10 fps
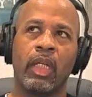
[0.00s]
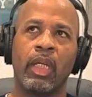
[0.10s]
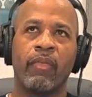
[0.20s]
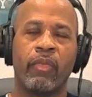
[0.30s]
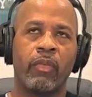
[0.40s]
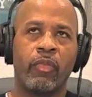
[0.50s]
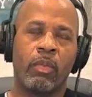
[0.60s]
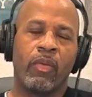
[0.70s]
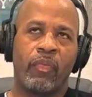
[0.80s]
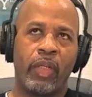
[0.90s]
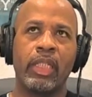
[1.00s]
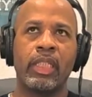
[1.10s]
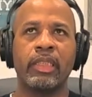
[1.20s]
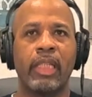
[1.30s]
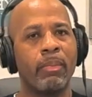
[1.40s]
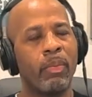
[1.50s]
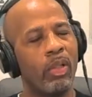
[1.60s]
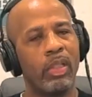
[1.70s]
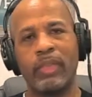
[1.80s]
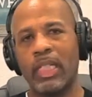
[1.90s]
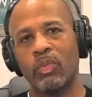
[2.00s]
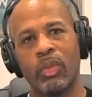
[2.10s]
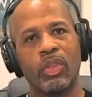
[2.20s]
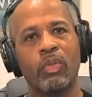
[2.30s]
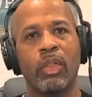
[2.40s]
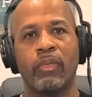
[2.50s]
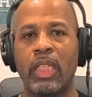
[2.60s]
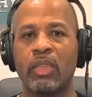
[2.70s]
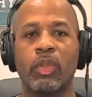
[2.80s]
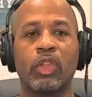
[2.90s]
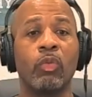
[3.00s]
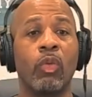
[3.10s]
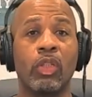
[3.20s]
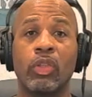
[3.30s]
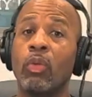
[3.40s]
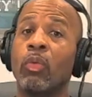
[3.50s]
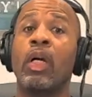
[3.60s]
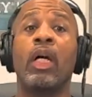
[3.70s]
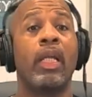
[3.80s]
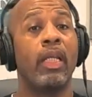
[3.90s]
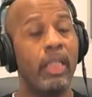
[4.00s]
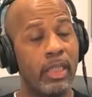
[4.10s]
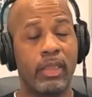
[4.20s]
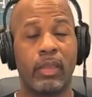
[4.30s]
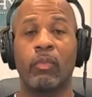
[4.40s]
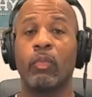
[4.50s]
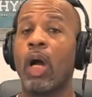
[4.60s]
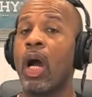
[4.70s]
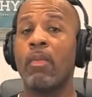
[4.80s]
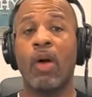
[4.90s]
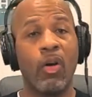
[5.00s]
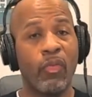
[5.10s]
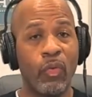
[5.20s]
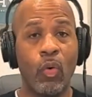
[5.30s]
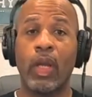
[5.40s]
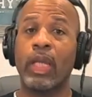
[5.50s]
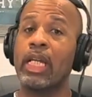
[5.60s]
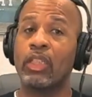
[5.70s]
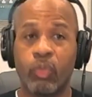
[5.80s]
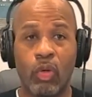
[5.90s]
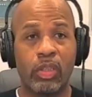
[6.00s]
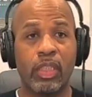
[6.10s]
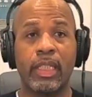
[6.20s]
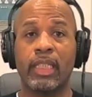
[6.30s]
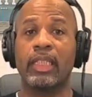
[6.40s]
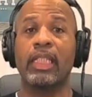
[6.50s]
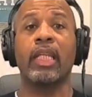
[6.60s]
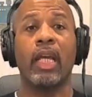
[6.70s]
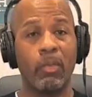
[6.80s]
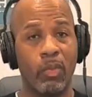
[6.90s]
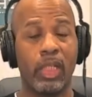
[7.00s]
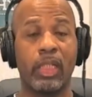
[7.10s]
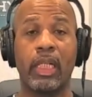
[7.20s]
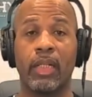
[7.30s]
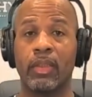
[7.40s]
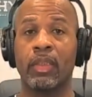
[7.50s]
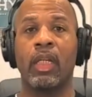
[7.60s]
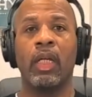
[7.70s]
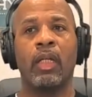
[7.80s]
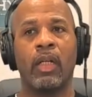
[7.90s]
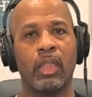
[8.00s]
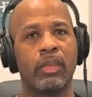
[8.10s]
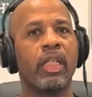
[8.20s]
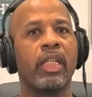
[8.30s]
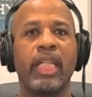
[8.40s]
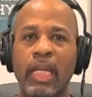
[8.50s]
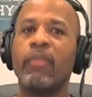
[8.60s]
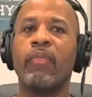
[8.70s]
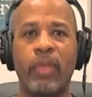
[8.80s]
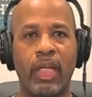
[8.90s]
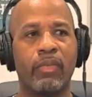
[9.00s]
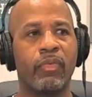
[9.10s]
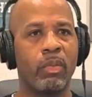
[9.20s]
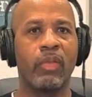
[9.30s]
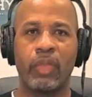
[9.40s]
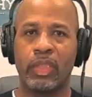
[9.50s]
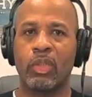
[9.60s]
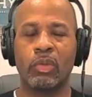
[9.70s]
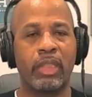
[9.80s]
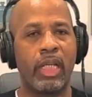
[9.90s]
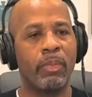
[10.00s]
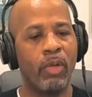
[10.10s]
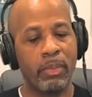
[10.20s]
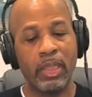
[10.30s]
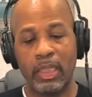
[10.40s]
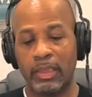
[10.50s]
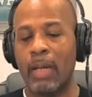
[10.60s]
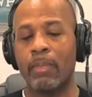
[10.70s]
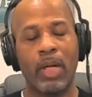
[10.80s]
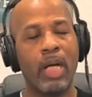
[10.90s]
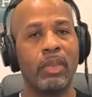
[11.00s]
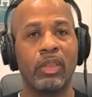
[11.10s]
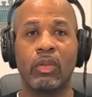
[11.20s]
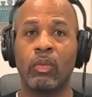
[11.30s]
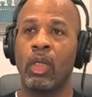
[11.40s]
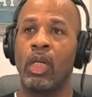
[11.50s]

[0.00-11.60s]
if from a fitness standpoint, if that's what you want to do, listen, I'm all for it. Let's work together. Let's help one another to get fit from a physical standpoint, because I promise you,